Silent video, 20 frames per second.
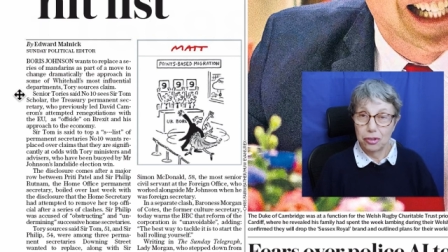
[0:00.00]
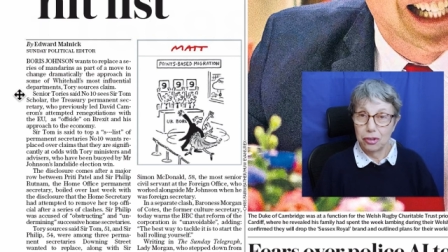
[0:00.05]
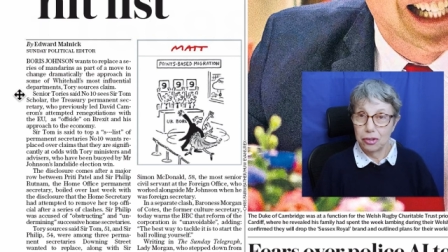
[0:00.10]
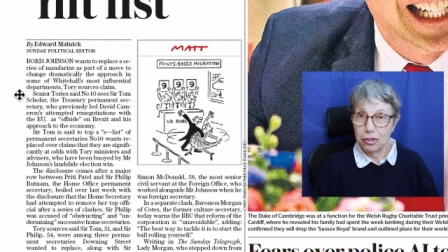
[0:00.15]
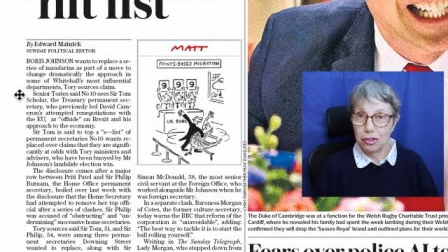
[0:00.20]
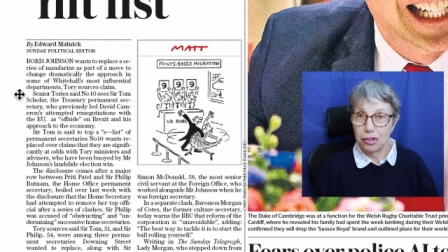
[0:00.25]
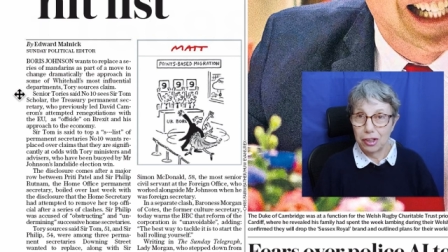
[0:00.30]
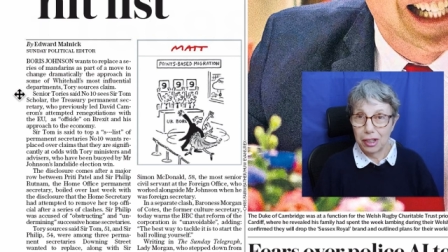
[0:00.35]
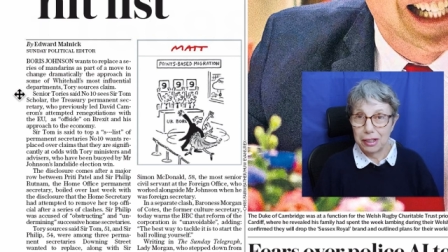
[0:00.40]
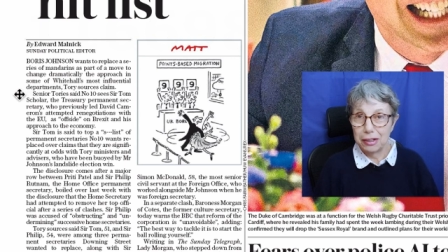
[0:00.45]

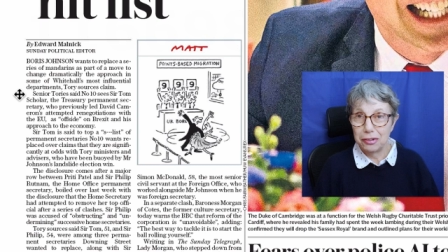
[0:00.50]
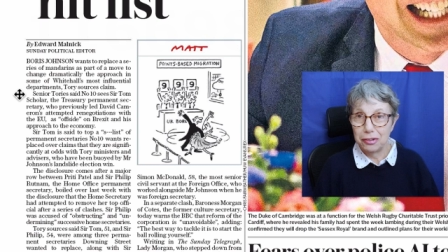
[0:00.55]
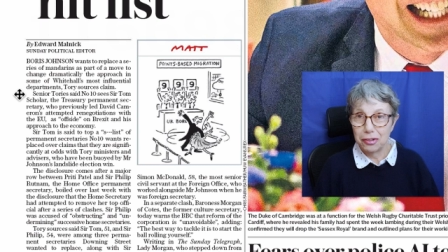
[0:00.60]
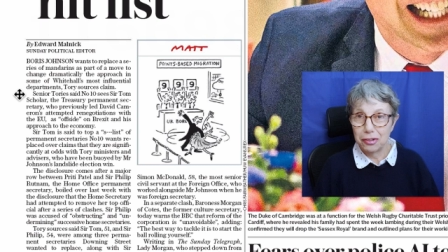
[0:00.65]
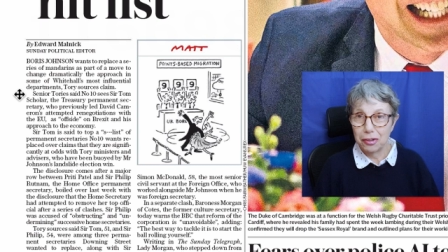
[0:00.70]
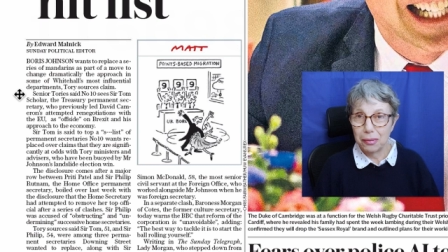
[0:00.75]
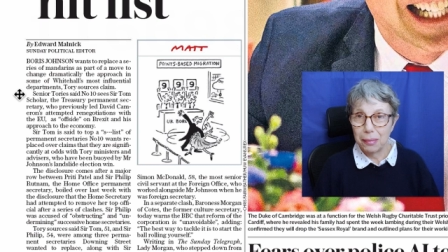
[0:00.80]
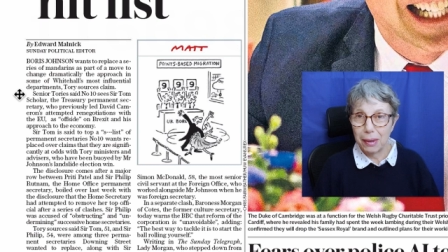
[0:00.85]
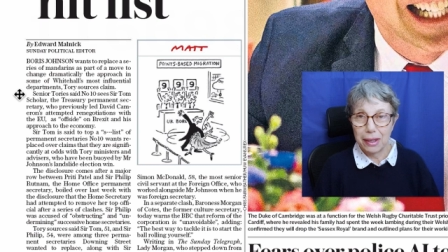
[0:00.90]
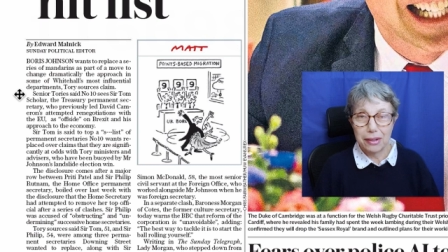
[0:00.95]
To
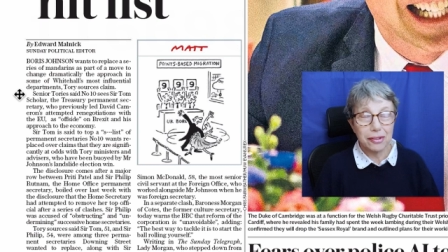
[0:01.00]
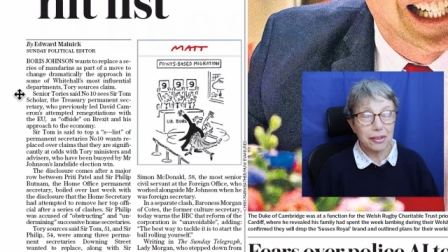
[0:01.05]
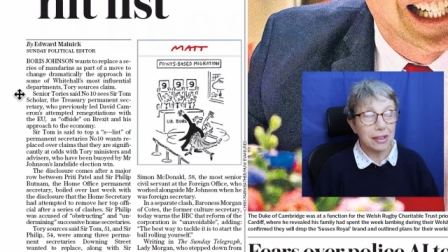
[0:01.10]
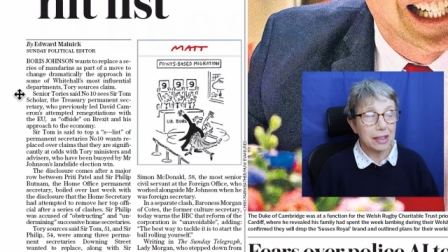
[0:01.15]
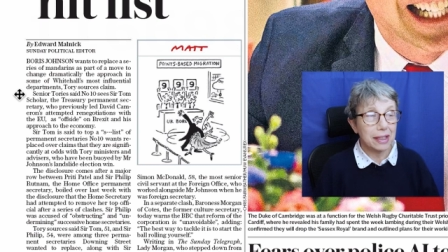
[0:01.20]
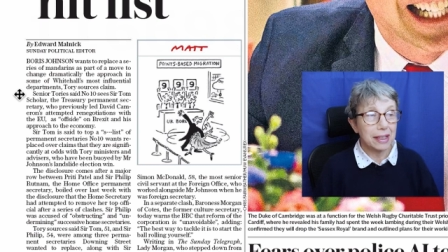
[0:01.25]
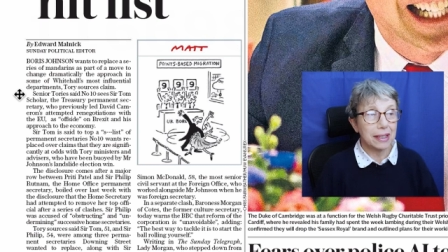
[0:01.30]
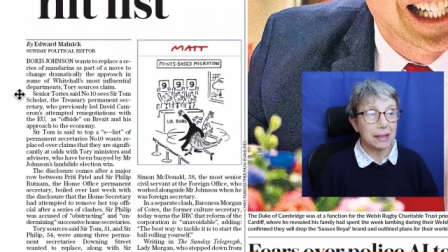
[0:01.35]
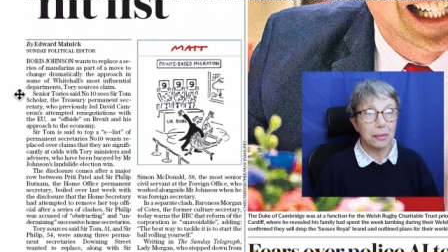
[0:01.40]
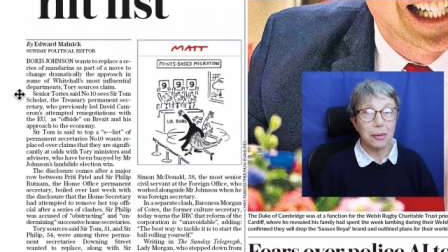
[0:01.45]
change
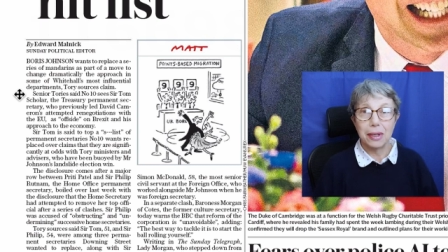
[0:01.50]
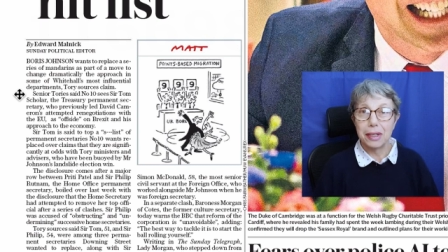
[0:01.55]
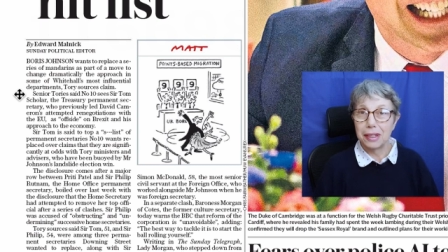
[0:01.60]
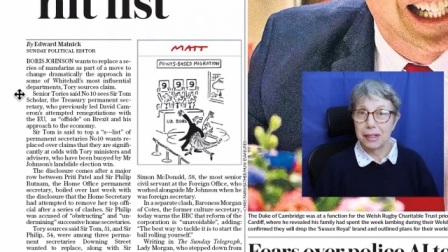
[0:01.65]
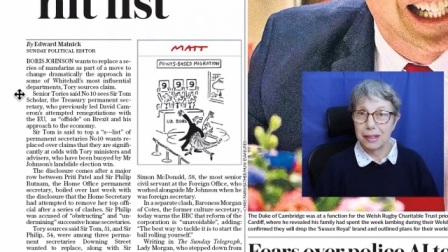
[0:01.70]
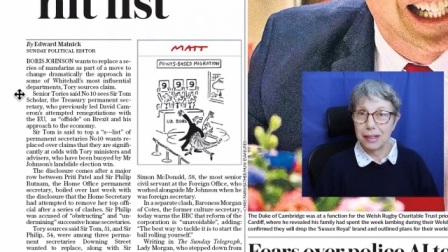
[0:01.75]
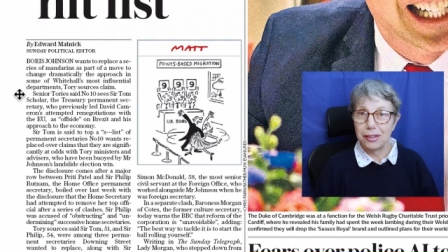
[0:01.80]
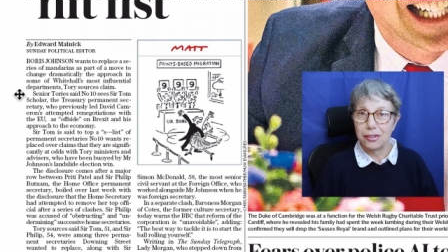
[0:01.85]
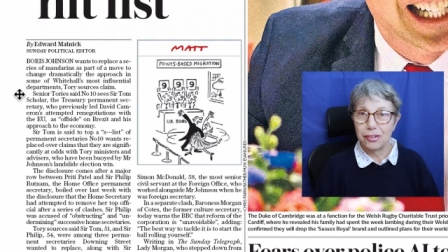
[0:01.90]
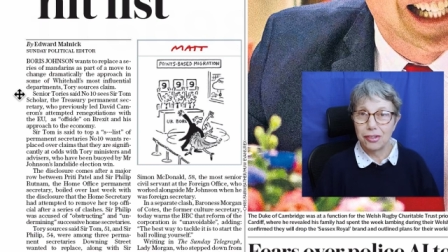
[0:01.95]
dramatically, well,
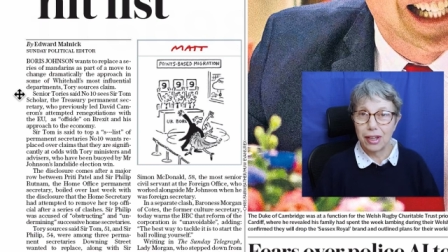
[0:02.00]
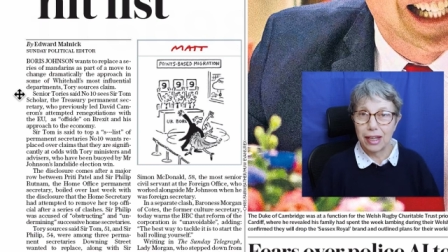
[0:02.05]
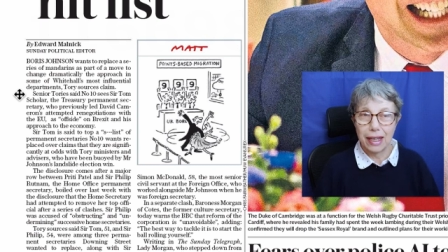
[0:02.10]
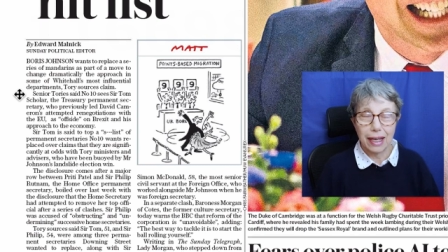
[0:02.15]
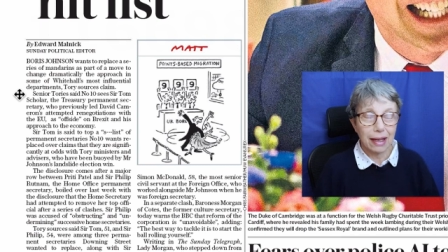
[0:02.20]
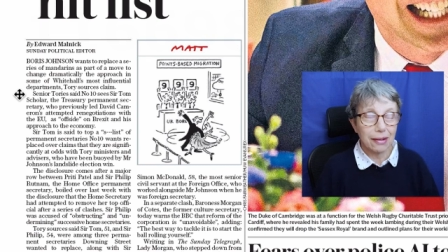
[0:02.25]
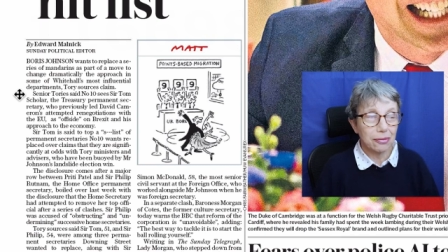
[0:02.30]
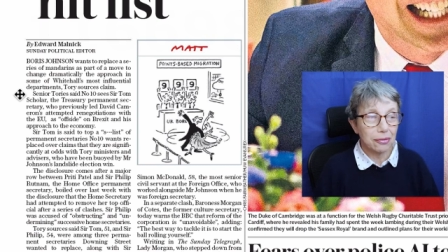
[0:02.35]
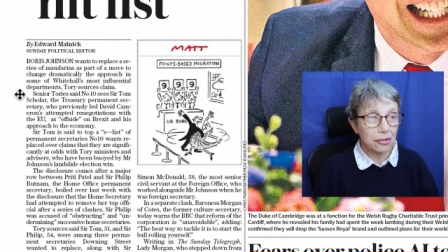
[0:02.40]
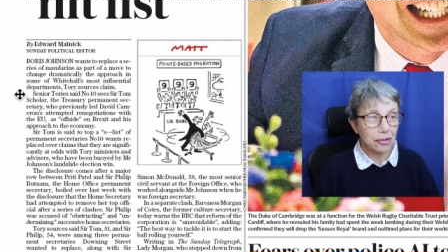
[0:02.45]
at least
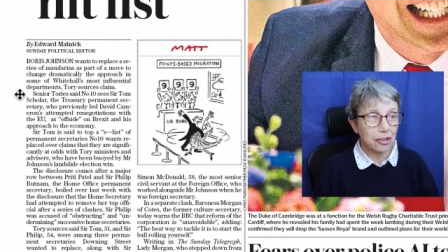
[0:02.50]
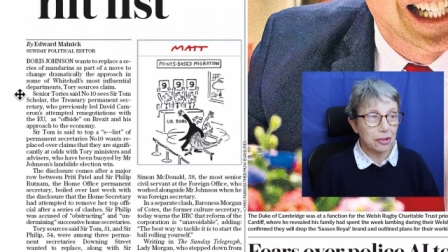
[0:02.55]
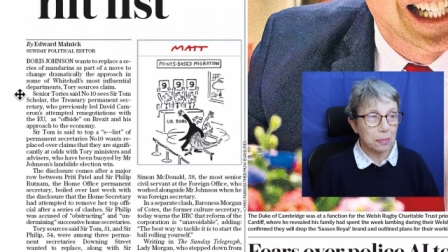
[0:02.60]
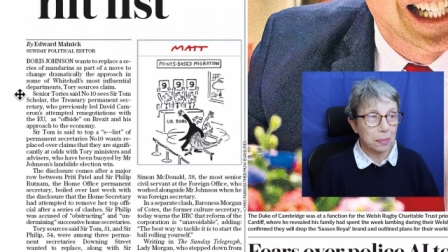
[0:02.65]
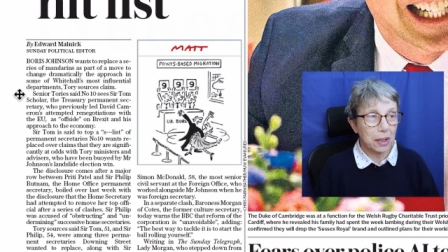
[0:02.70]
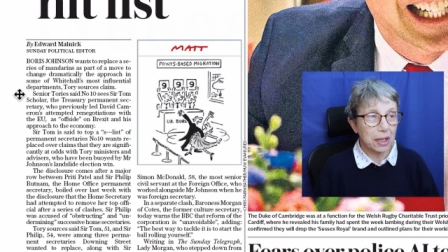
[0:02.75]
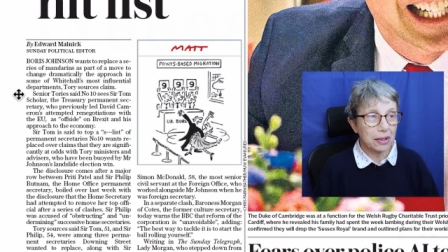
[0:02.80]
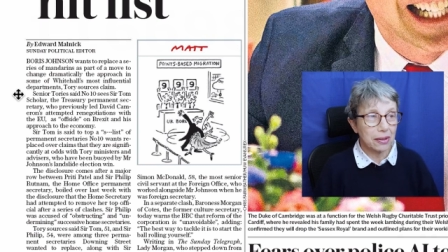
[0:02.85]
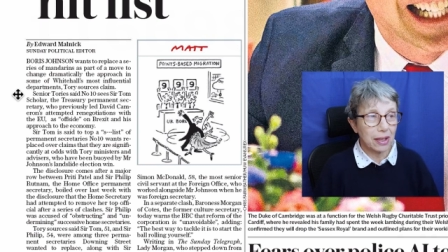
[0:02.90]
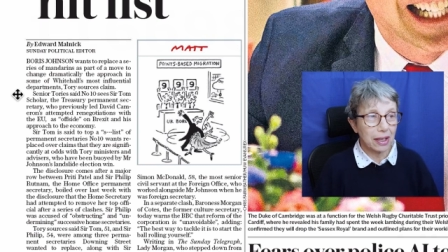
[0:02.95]
they haven't
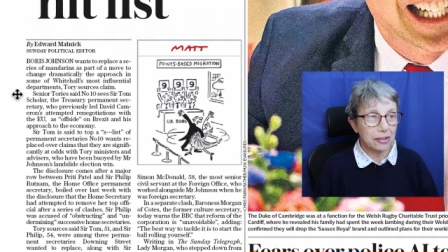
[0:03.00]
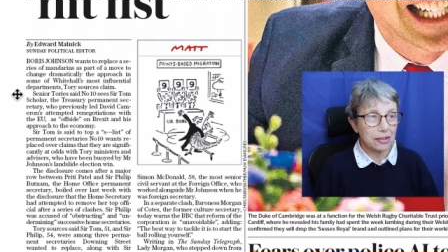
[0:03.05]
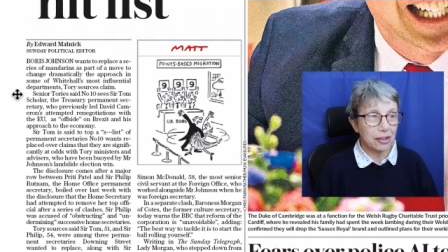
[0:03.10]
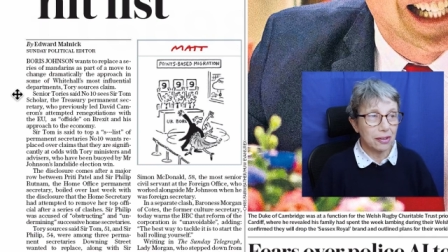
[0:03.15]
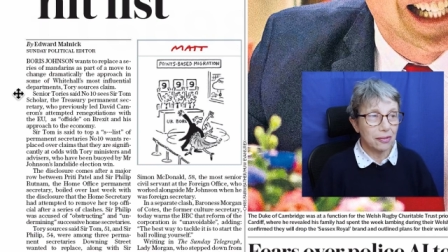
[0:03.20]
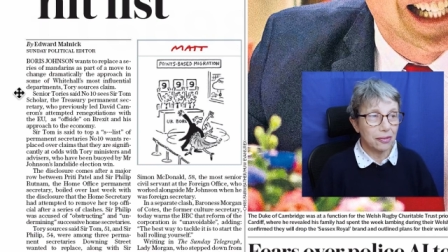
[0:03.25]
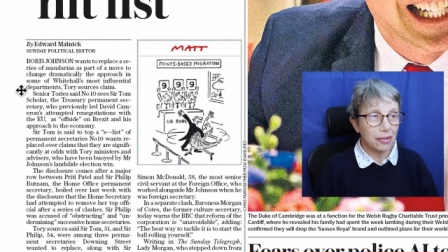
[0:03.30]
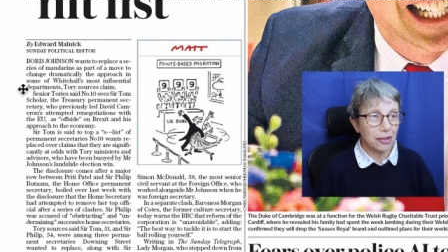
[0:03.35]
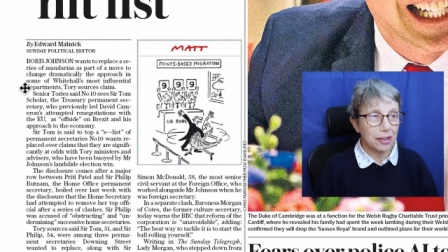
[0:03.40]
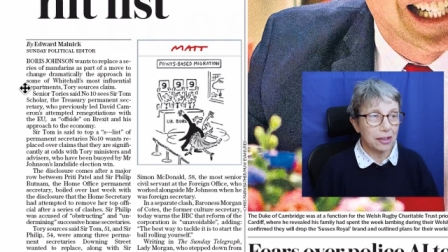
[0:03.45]
split that
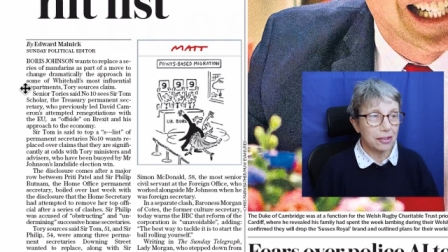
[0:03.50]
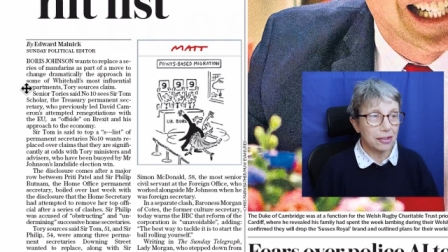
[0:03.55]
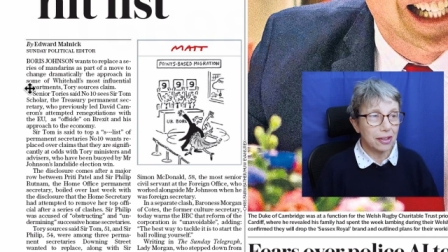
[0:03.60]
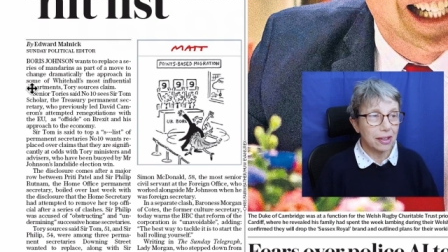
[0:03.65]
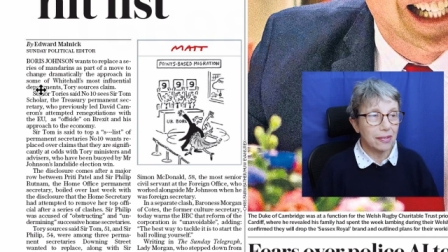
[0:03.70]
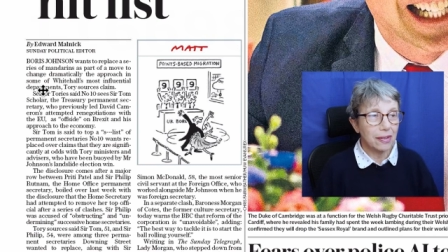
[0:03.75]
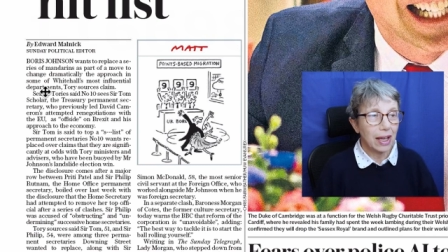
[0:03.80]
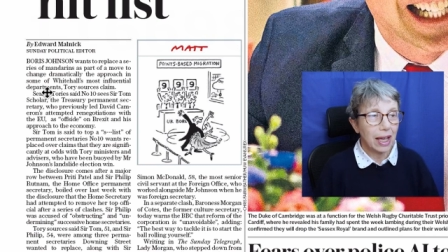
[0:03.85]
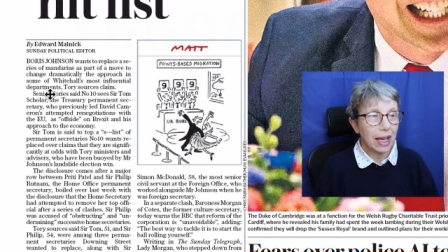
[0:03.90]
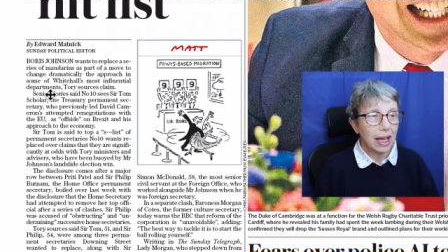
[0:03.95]

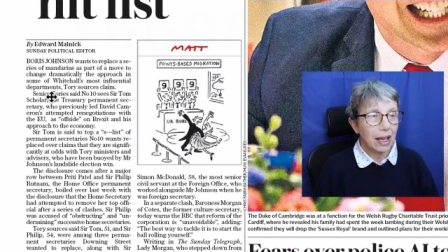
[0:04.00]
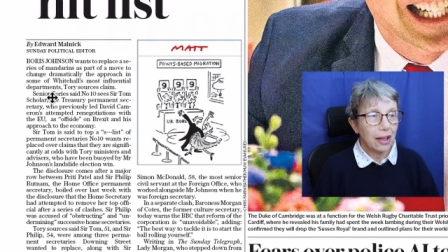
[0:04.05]
infinitive,